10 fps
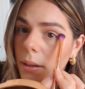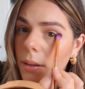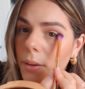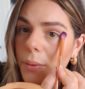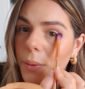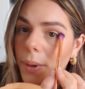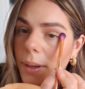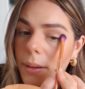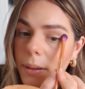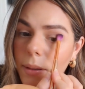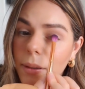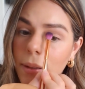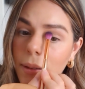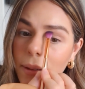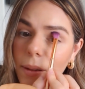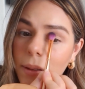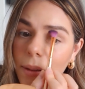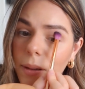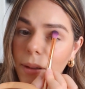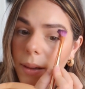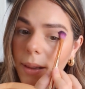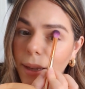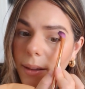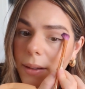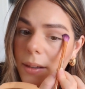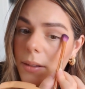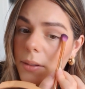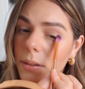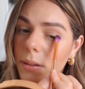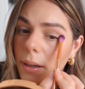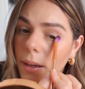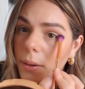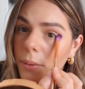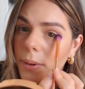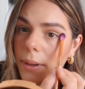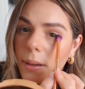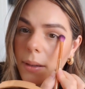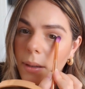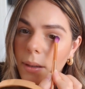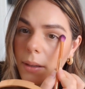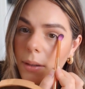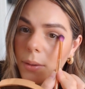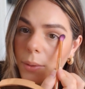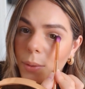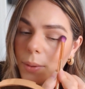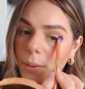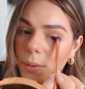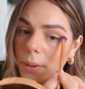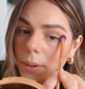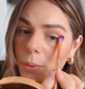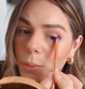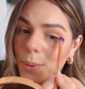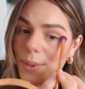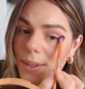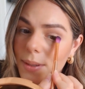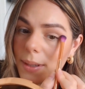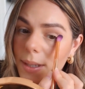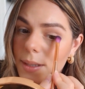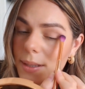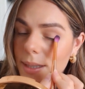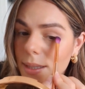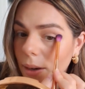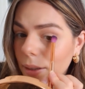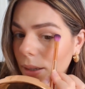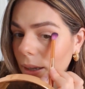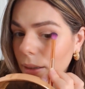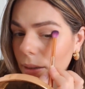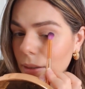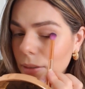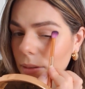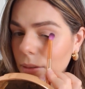going like this and going towards the inside like this.